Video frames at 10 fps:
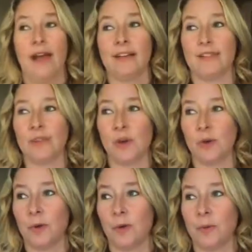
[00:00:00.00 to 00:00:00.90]
And
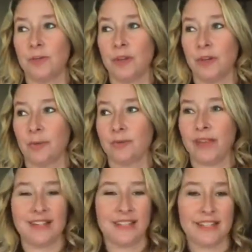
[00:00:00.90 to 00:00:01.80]
so, you know,
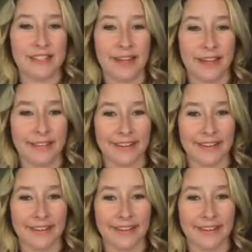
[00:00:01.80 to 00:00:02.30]
as they say,